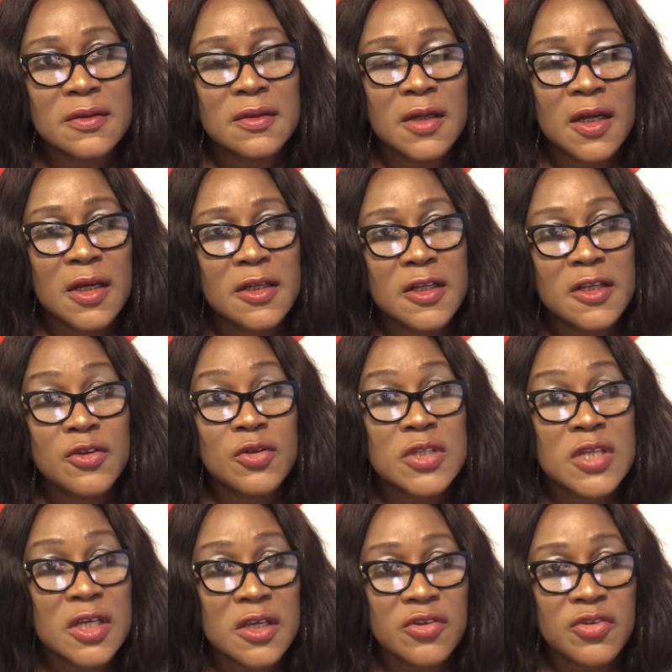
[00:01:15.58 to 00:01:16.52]
and then you
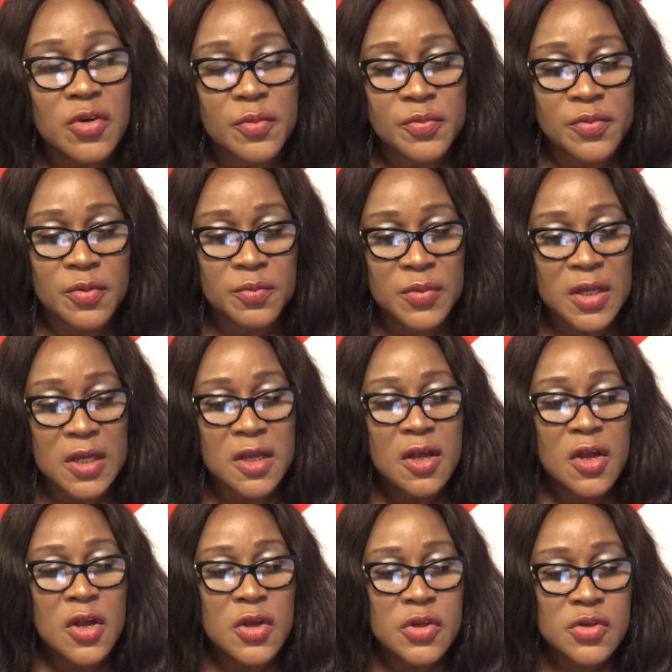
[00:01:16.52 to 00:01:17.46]
take it up from there.
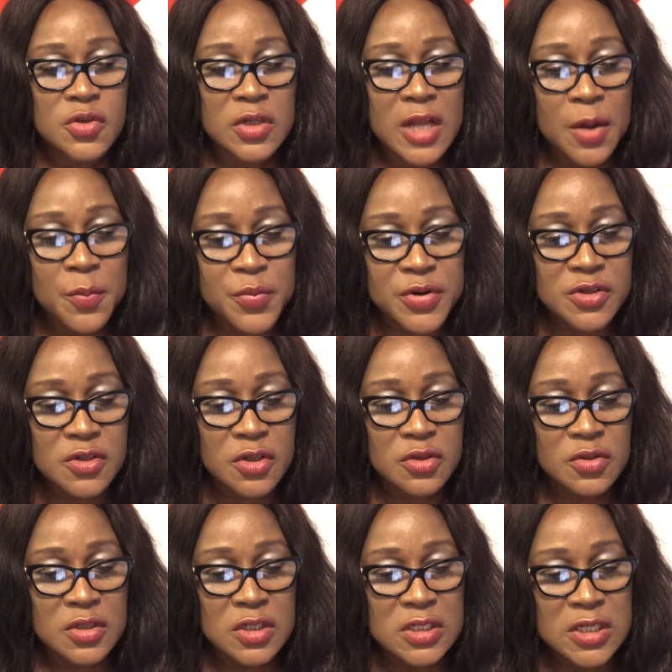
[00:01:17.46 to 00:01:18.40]
So that brings us
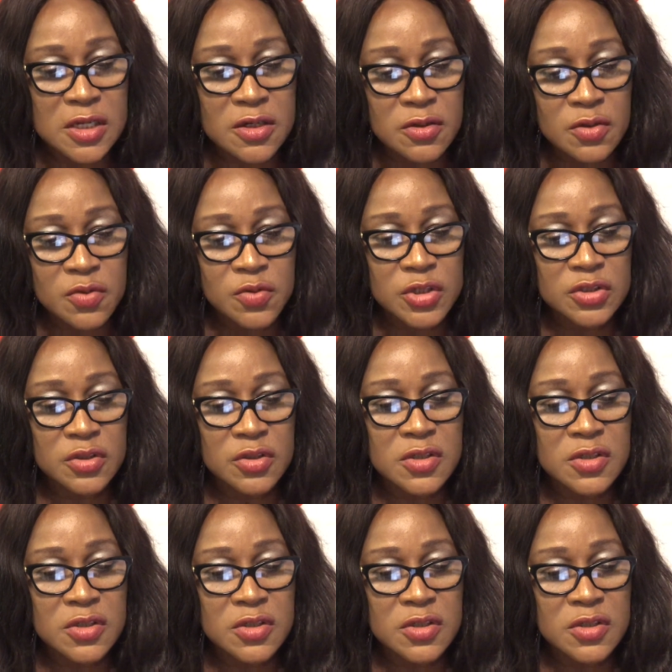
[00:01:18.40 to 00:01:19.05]
to the second question.